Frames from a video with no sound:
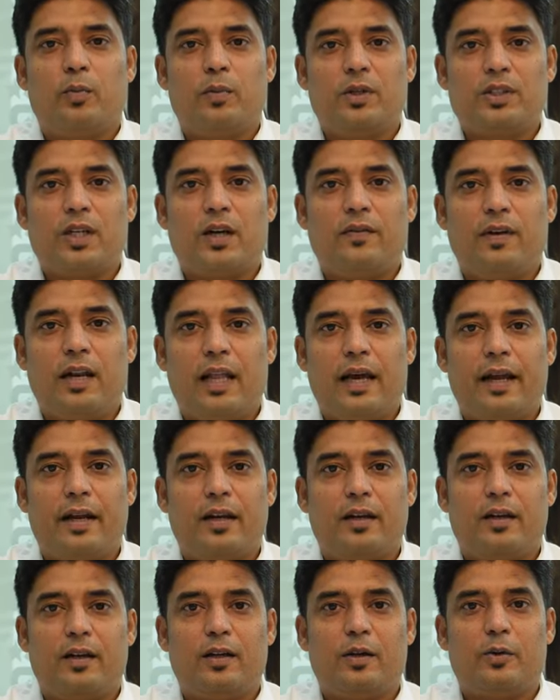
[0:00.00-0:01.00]
you must have
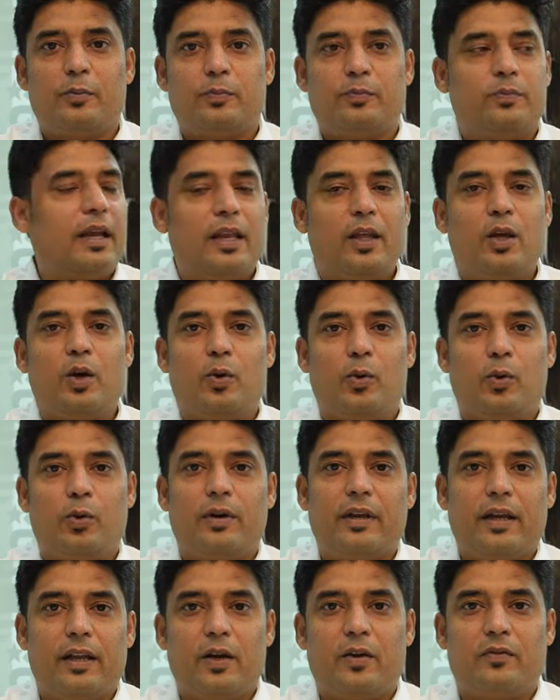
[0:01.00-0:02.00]
liked any
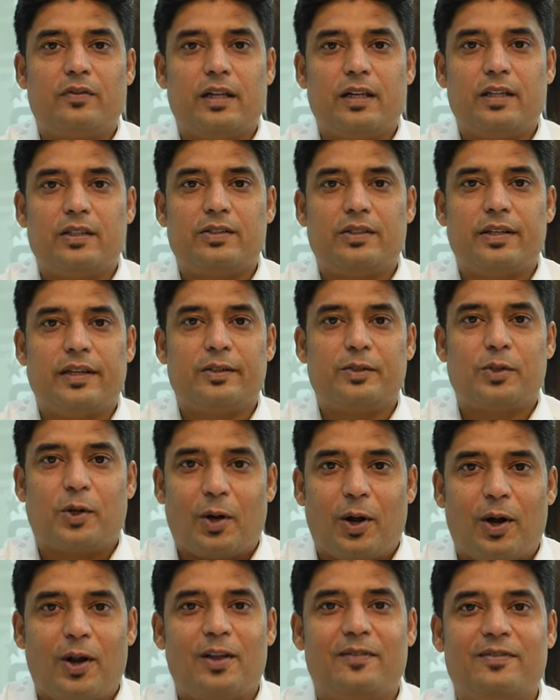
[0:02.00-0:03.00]
of the listings
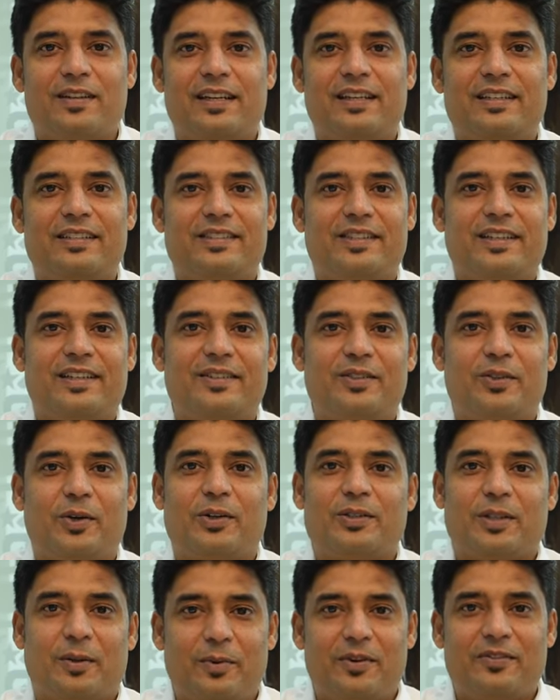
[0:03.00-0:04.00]
or all of the listings
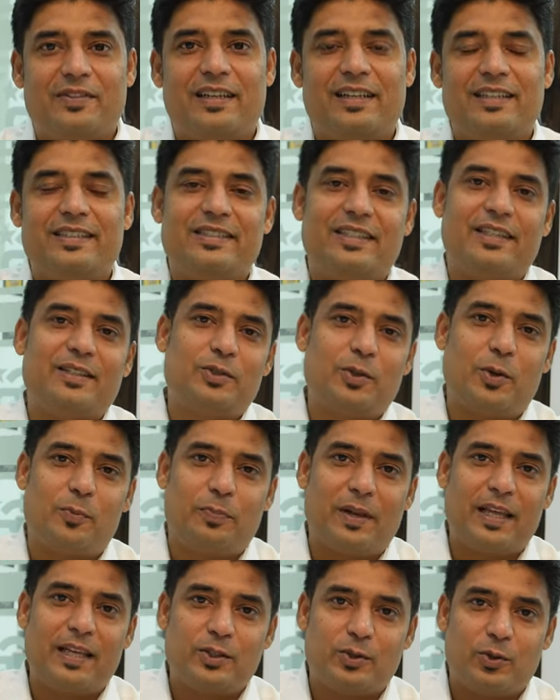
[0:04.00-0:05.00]
or some of the listings. So
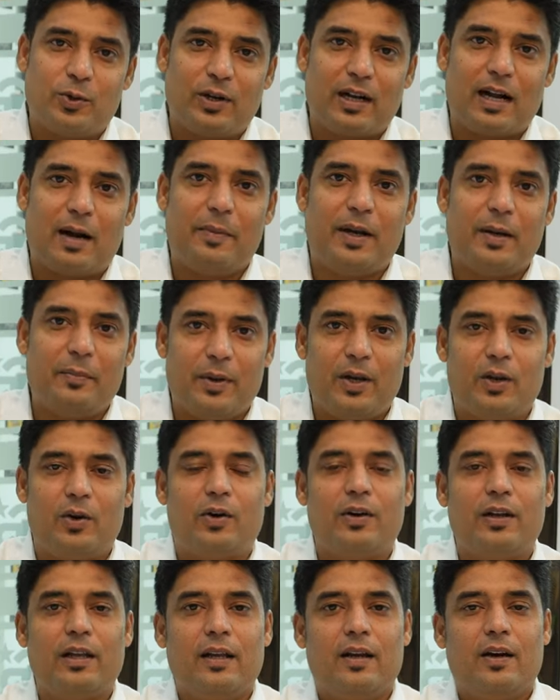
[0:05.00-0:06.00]
please do comment
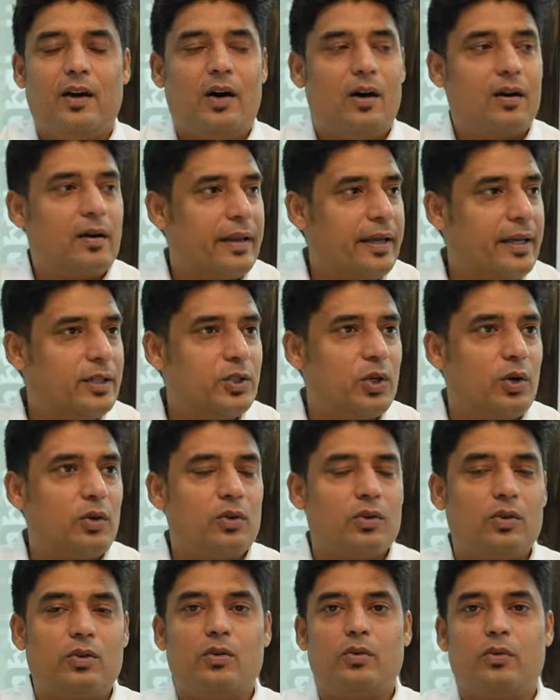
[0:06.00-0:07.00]
below or reach
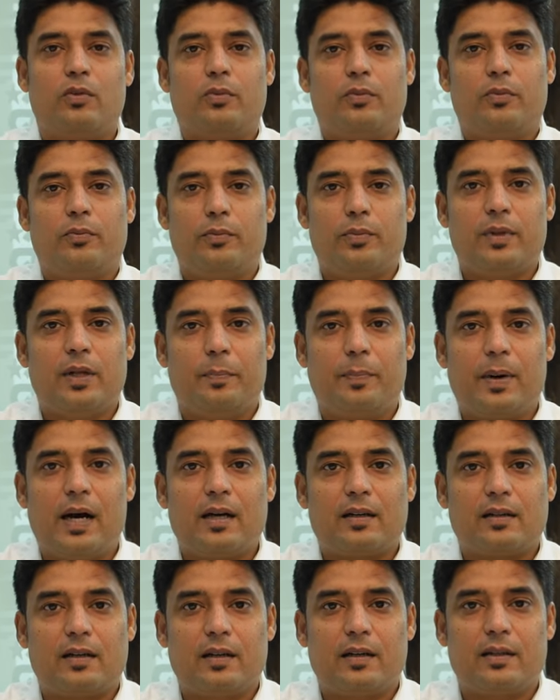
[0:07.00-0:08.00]
out to the
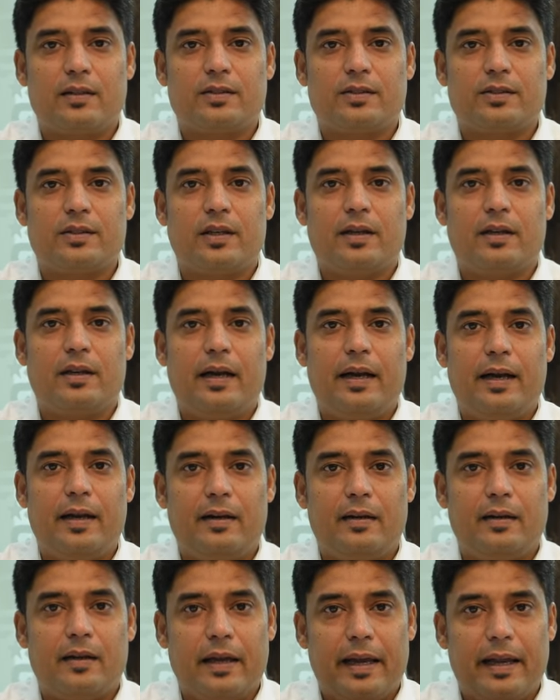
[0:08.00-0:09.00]
partners
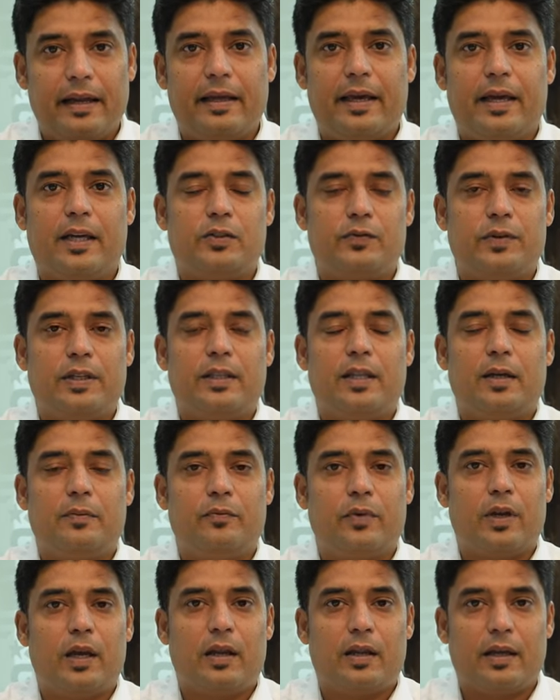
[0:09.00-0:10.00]
and engage with
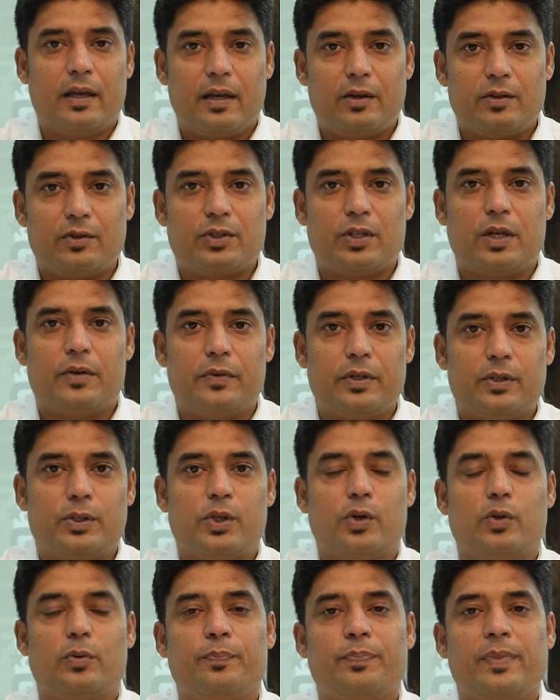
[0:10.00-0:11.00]
them. We are here to
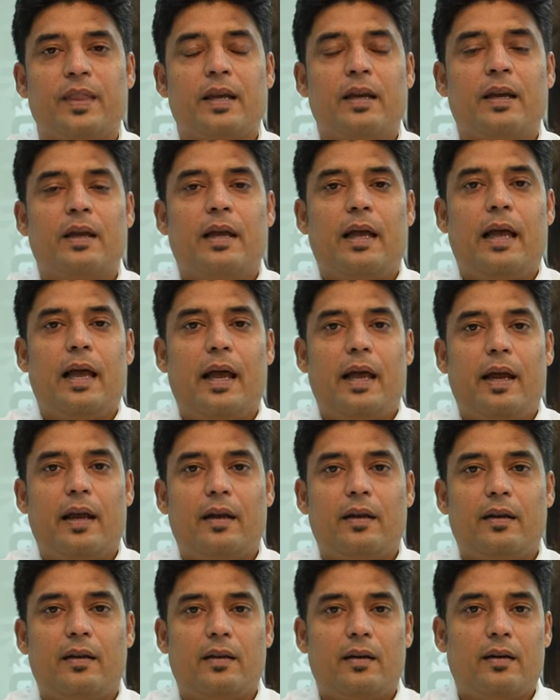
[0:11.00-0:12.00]
service you.
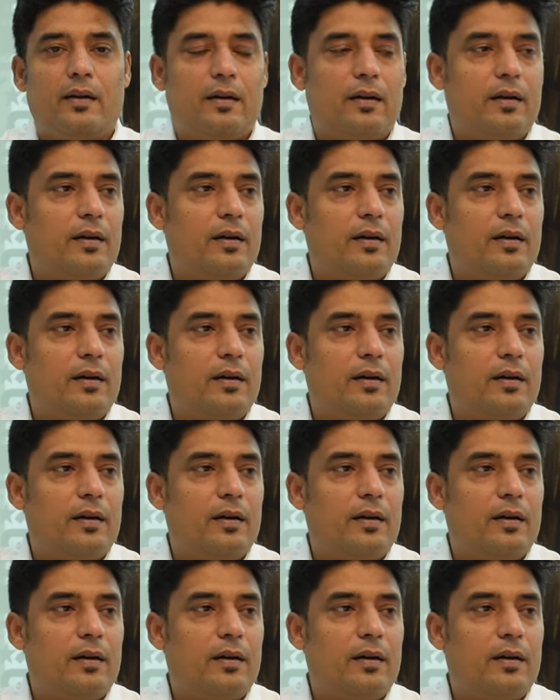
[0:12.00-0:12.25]
And